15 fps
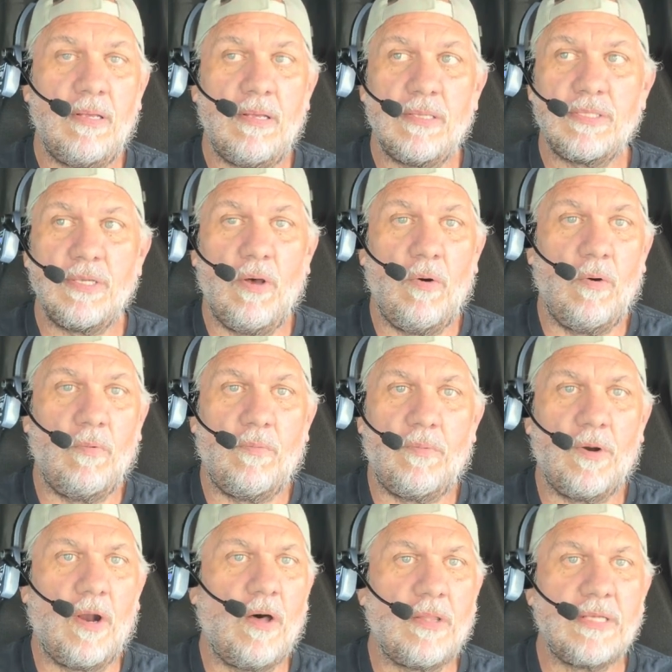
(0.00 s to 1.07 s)
So
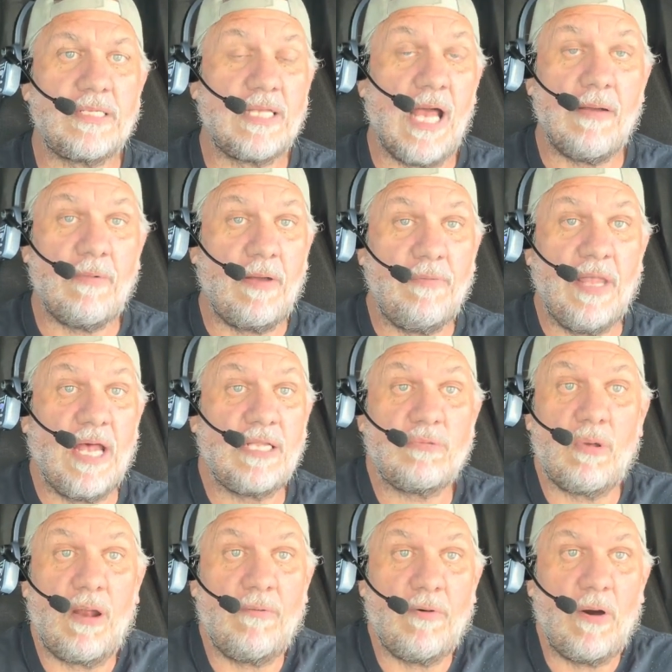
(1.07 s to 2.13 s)
for all this time, that's
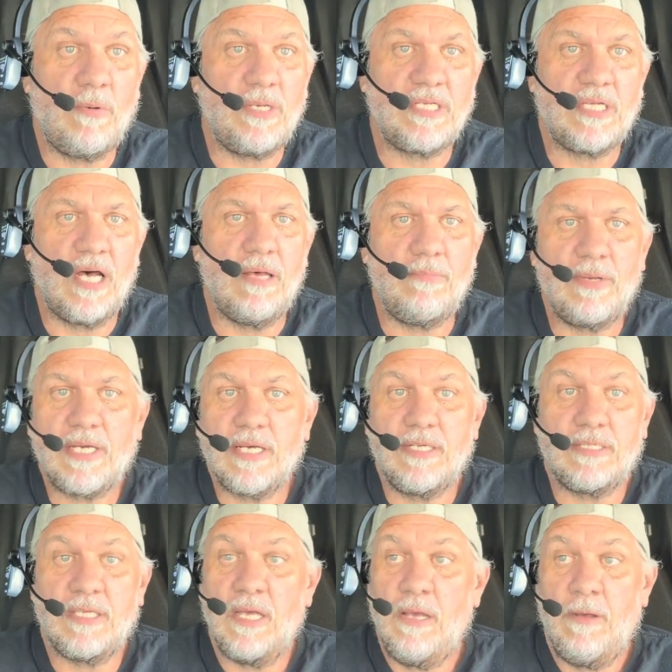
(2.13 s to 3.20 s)
what I've always done,
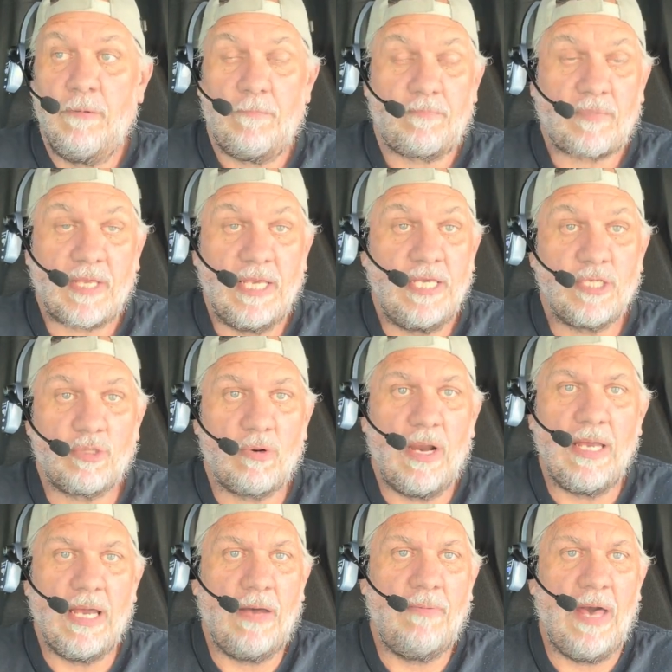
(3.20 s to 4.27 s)
because he's
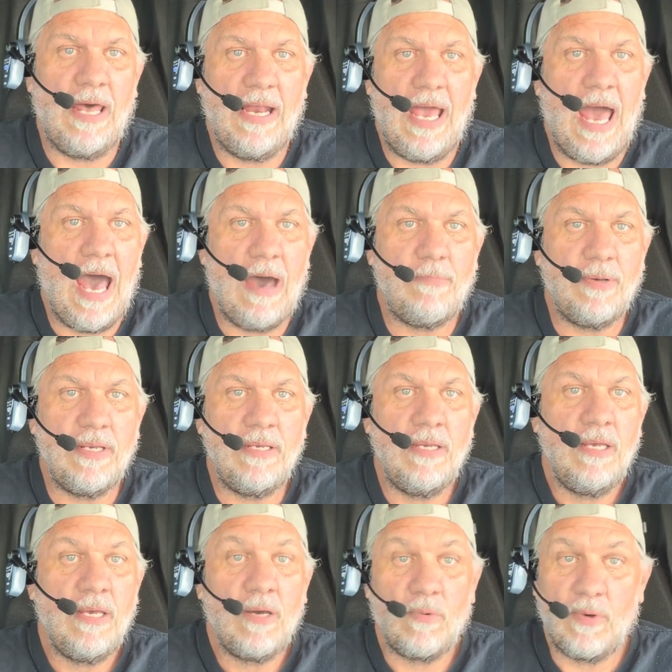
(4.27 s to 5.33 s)
right. I've had it happen
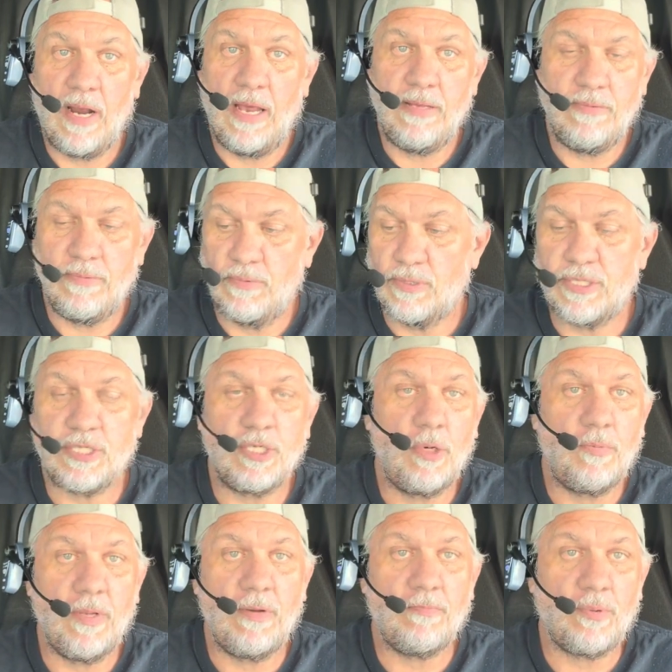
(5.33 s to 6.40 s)
when I was
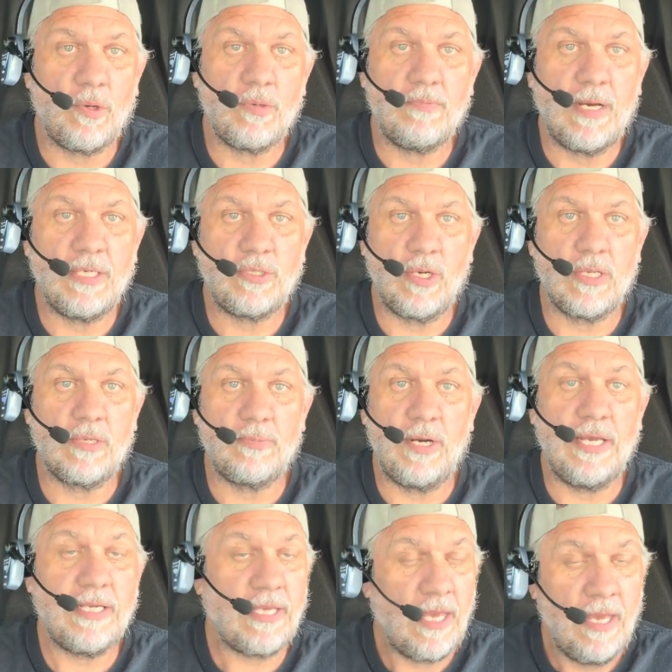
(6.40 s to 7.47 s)
stupid and pulled my trailer
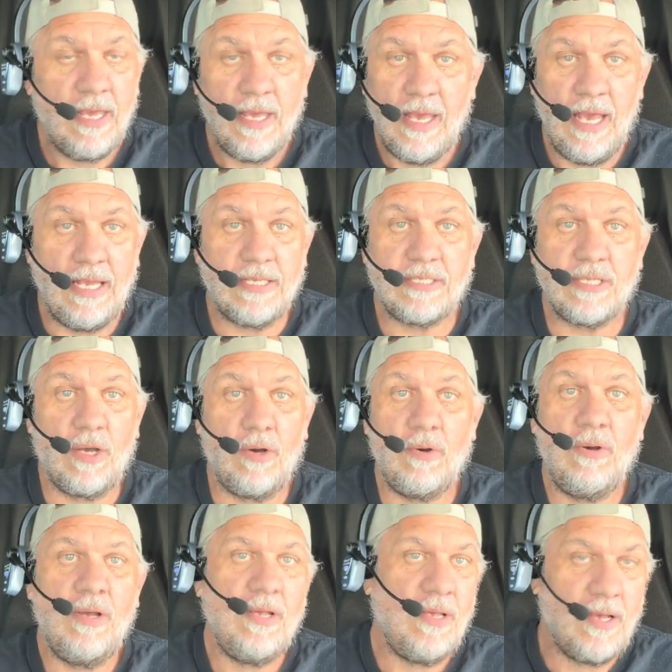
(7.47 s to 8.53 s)
brake. And so
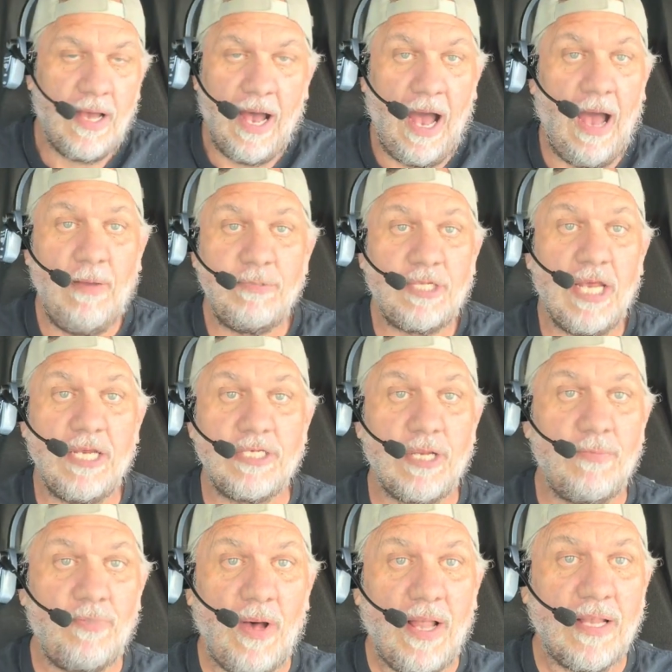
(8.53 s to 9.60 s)
I'm
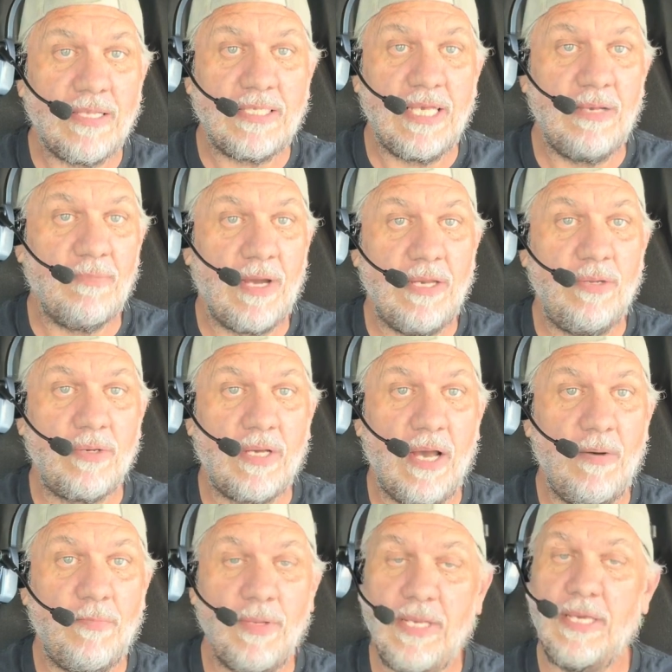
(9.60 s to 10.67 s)
changing policy at my new
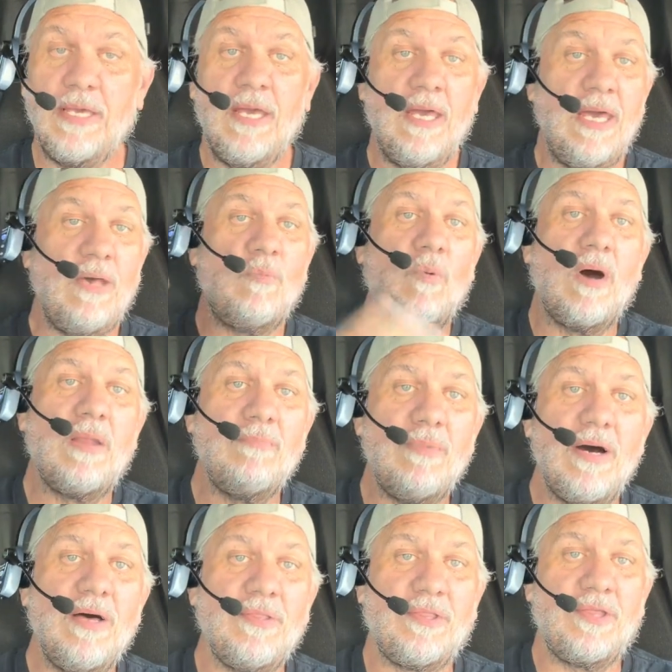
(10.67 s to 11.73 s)
company in 1
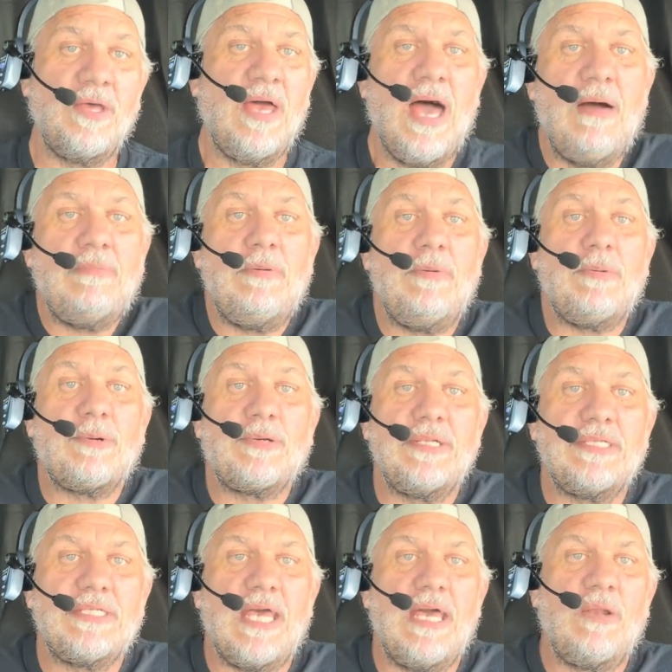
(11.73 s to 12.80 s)
month. How many people
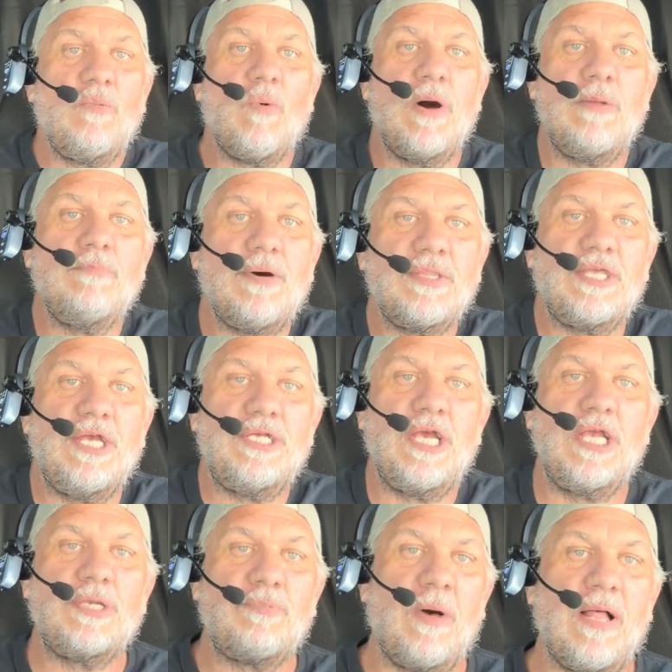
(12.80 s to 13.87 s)
could say in 1 month they
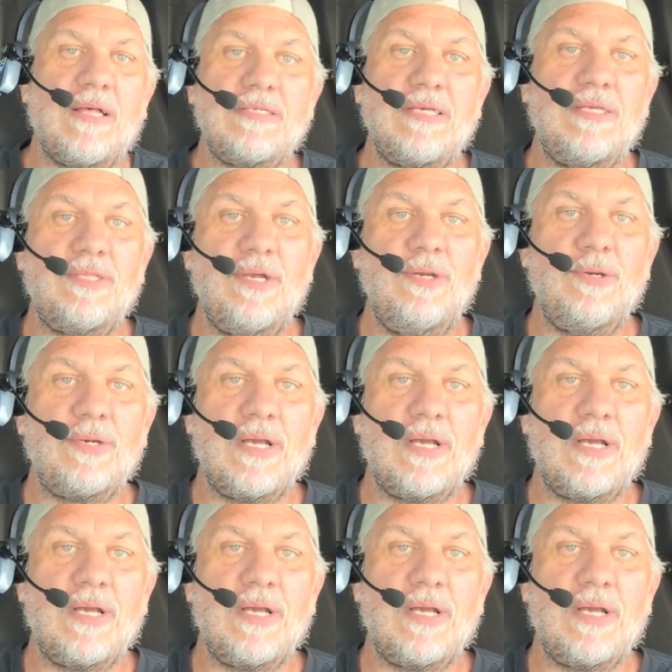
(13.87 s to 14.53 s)
changed policy at their new